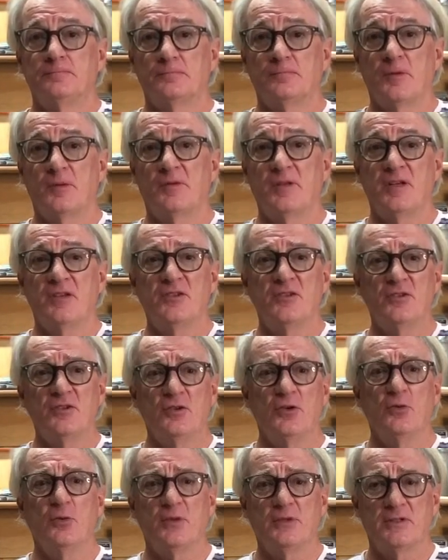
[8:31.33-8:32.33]
things you
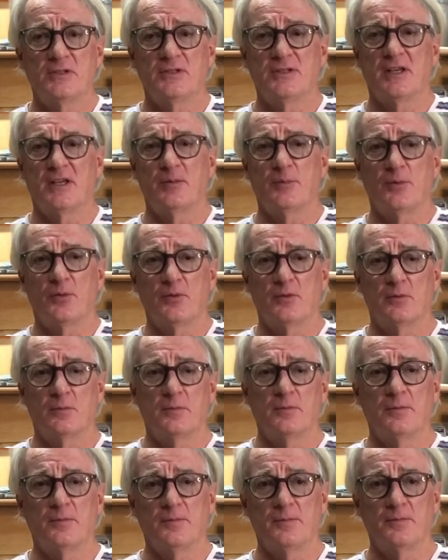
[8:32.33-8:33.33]
do when you skateboard,
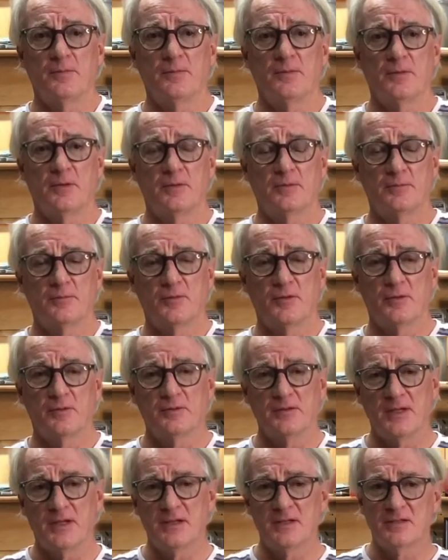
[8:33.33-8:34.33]
the
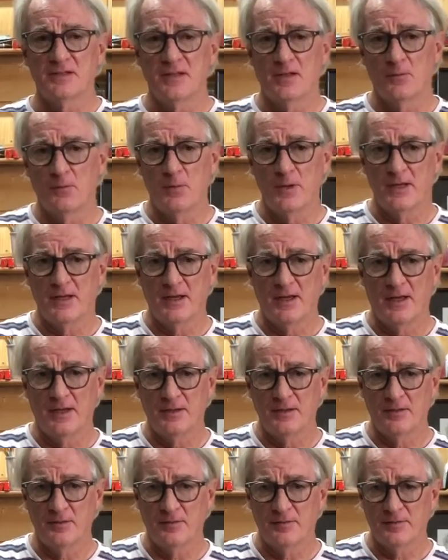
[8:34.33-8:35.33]
things that we
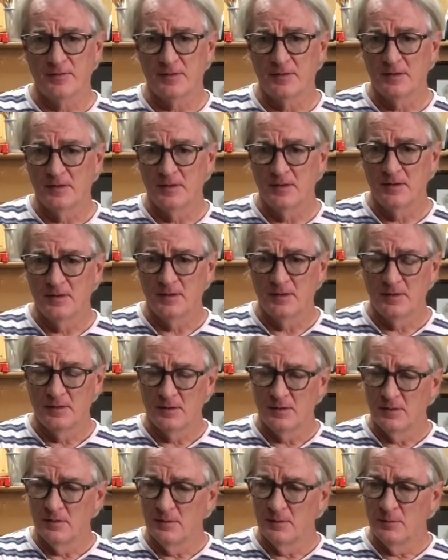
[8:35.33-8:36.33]
kind of
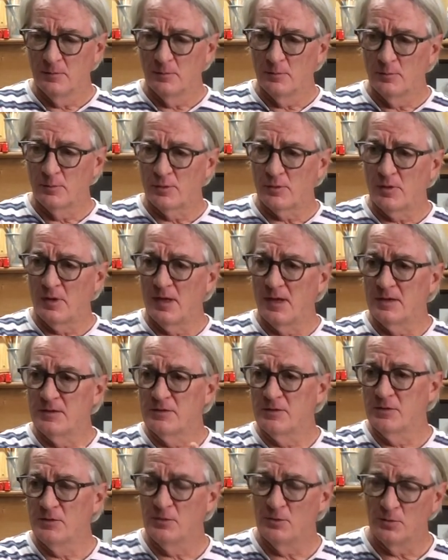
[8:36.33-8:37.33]
brought
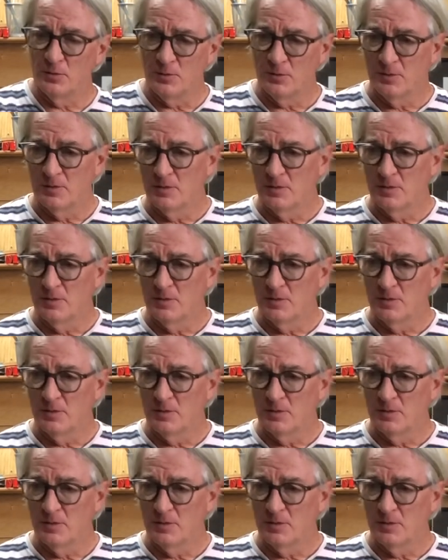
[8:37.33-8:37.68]
to